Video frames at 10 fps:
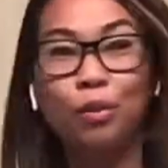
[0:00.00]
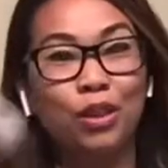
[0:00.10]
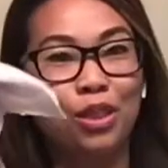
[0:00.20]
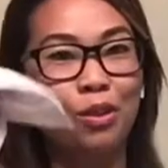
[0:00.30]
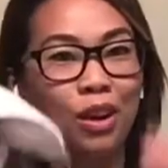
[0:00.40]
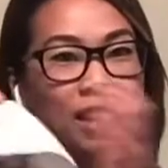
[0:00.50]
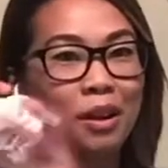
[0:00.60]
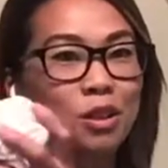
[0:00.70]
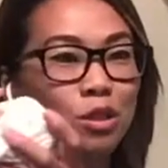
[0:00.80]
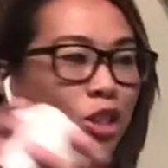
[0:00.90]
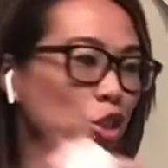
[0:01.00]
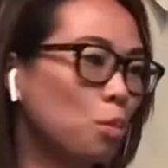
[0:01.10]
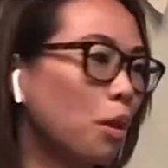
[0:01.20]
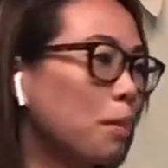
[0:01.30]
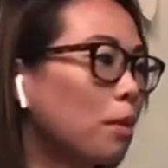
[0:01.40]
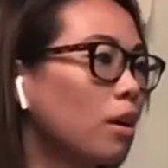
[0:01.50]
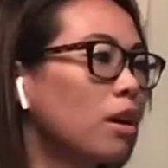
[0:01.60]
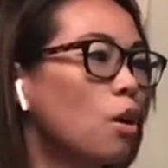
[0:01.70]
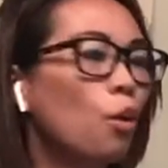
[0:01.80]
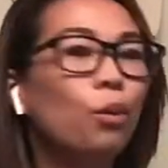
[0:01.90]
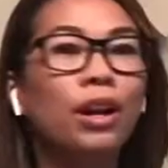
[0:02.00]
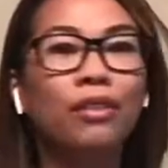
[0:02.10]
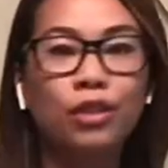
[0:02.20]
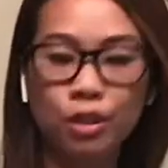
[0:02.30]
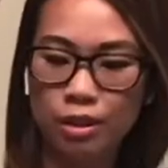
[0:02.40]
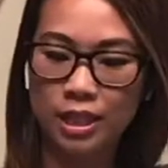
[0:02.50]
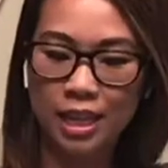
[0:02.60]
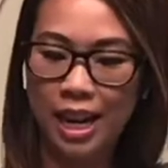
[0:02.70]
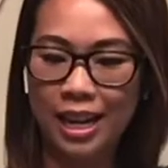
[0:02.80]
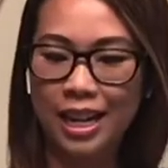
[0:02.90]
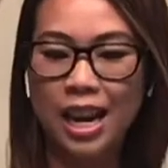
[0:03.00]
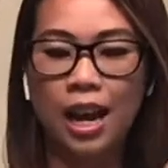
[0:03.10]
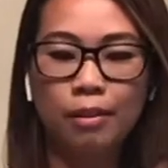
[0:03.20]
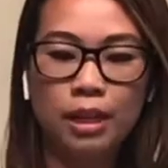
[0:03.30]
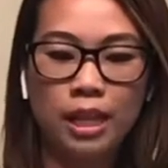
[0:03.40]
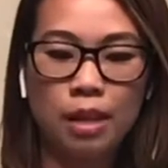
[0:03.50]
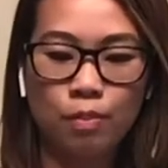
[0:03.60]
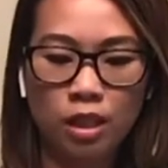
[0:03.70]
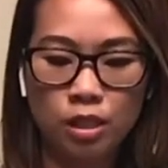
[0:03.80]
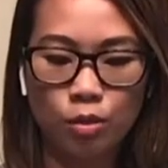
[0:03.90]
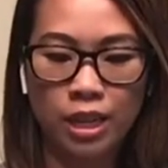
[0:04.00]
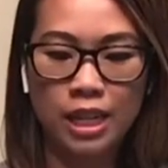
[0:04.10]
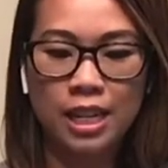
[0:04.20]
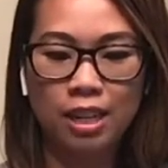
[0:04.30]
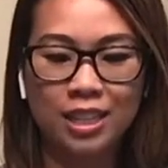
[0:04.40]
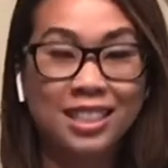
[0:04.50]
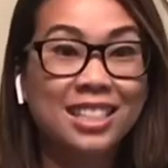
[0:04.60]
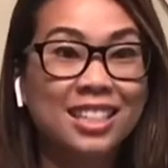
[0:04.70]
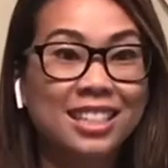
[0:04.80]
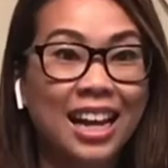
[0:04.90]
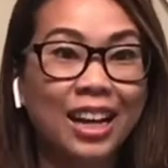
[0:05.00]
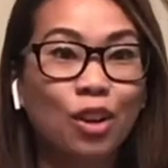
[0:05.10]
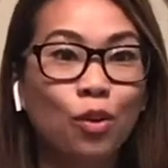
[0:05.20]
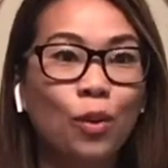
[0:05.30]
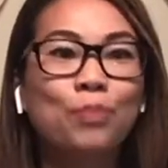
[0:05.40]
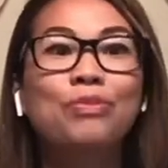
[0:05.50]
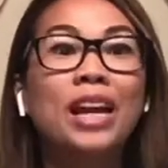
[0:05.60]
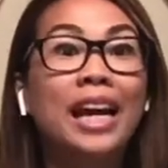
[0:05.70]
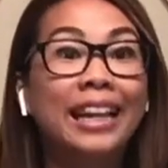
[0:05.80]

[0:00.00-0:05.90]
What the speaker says: stick with your tissue paper, whatever you decide. I'm gonna keep this one in here because this looks kind of cool.